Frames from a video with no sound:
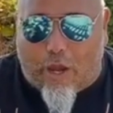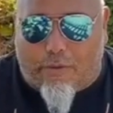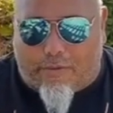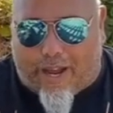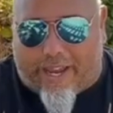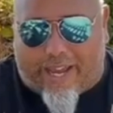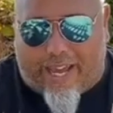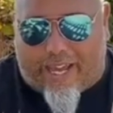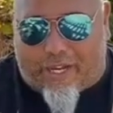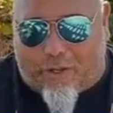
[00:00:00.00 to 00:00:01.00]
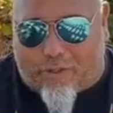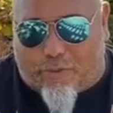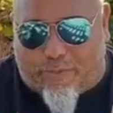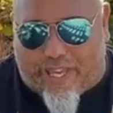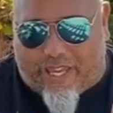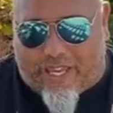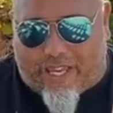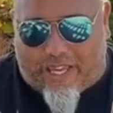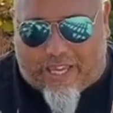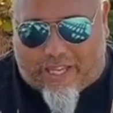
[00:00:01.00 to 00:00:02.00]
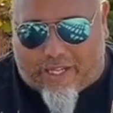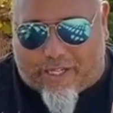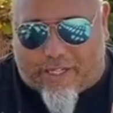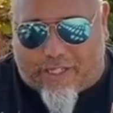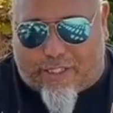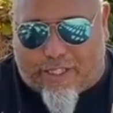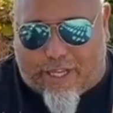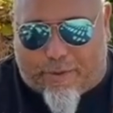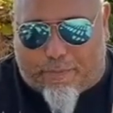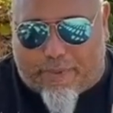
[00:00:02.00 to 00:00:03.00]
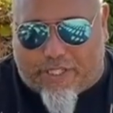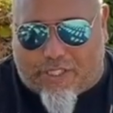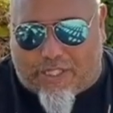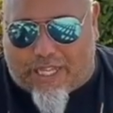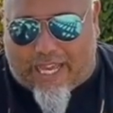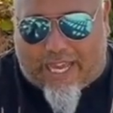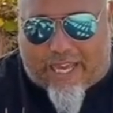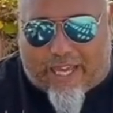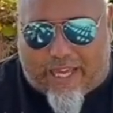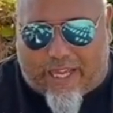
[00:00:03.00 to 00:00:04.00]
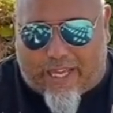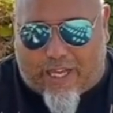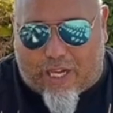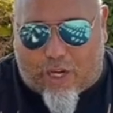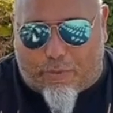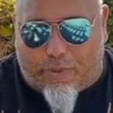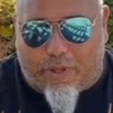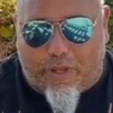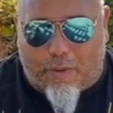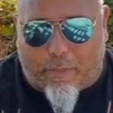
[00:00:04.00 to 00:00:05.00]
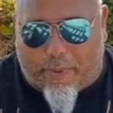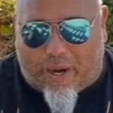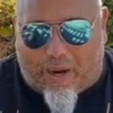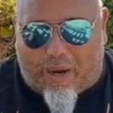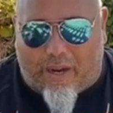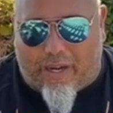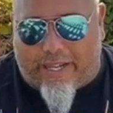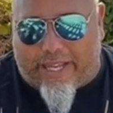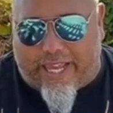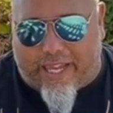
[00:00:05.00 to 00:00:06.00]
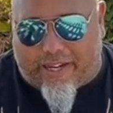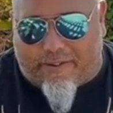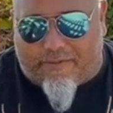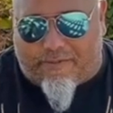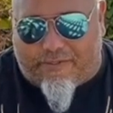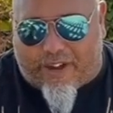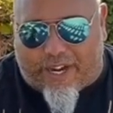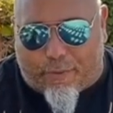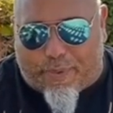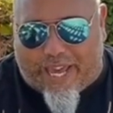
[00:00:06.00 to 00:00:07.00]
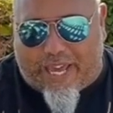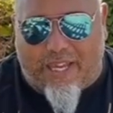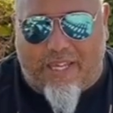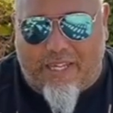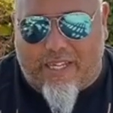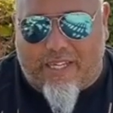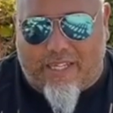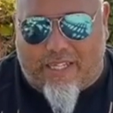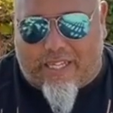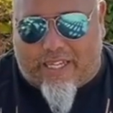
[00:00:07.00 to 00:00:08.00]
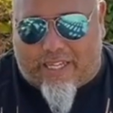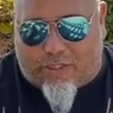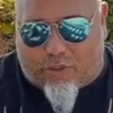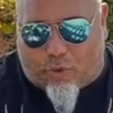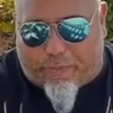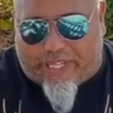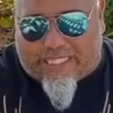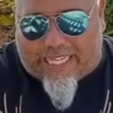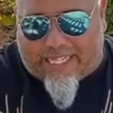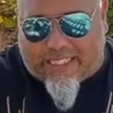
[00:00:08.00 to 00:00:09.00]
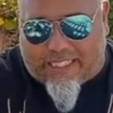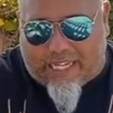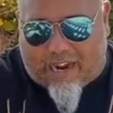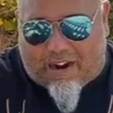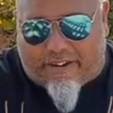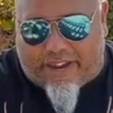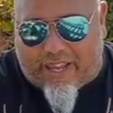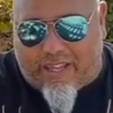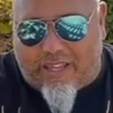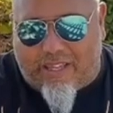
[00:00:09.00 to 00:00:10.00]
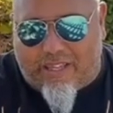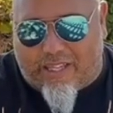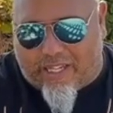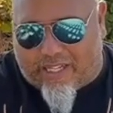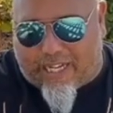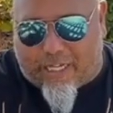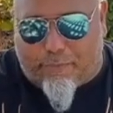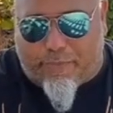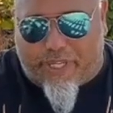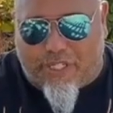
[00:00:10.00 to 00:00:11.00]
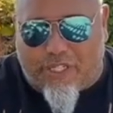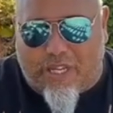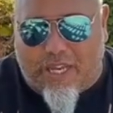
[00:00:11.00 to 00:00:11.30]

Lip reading: Right, I'm going to be in the beach club bar in Fana Bay, Torbiscas area, in that beach.